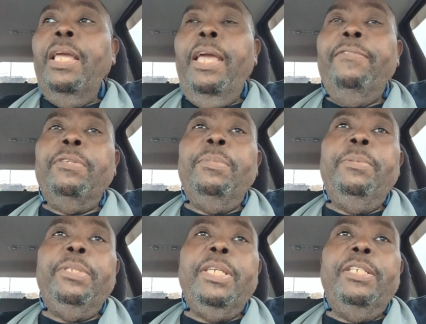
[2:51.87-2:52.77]
have some
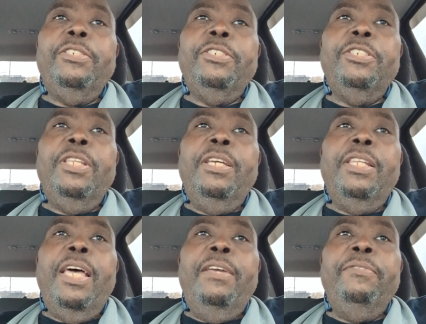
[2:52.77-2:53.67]
limitations to their
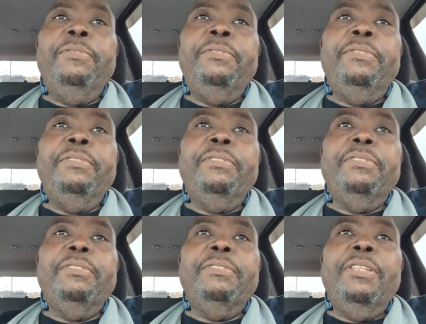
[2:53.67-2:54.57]
life.
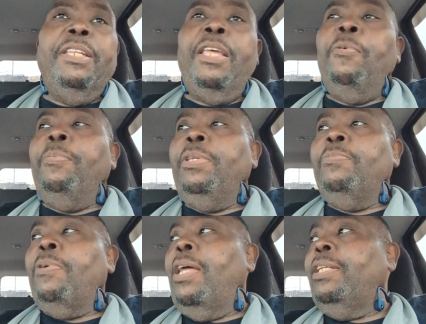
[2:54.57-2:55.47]
And they would be
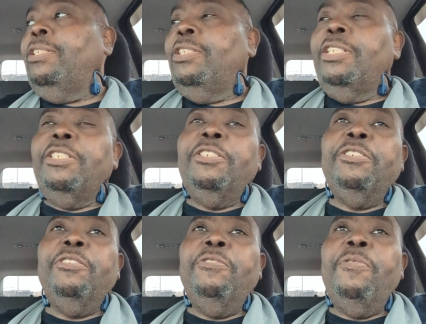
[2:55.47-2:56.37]
probably just as
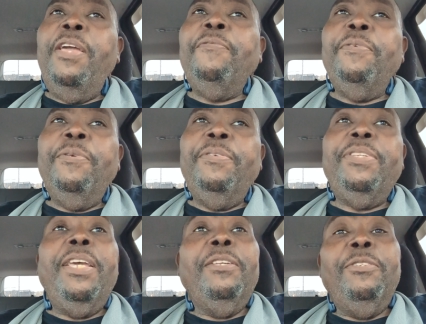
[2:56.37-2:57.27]
grateful if
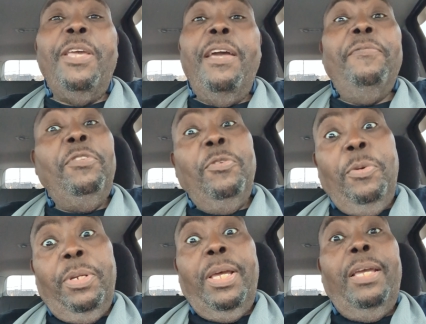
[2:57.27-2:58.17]
they could have
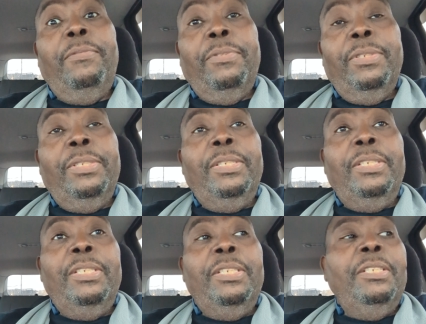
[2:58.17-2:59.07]
your life
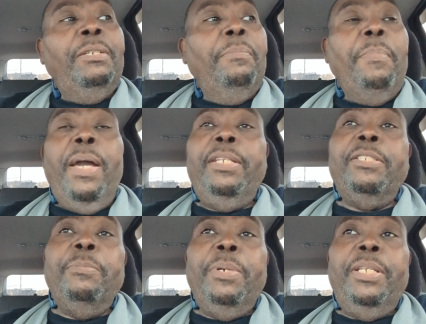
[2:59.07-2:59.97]
minus
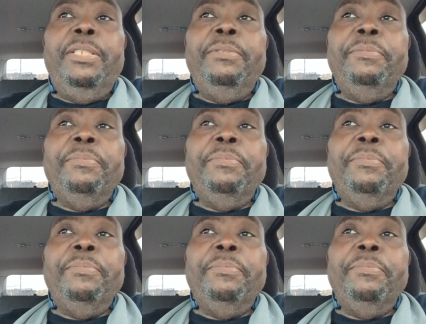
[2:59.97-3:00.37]
the money.